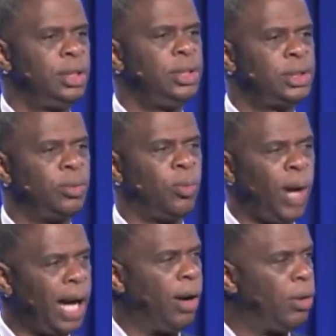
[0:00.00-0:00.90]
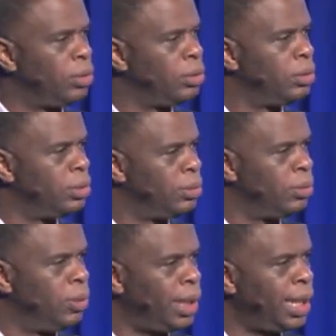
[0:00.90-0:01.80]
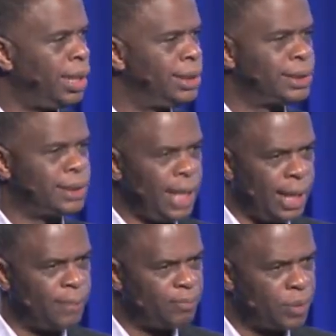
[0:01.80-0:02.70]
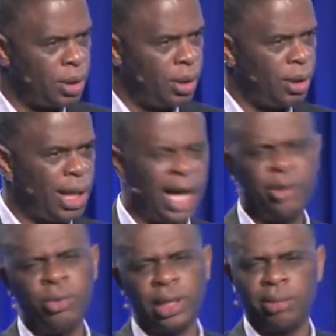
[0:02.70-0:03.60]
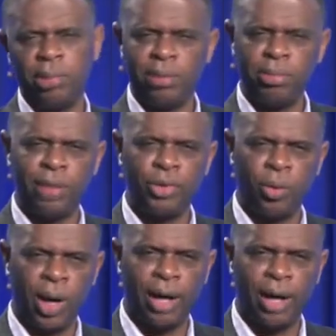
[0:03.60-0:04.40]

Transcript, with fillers: You say, wow, what kind of list is that? And how you get to be above your wife?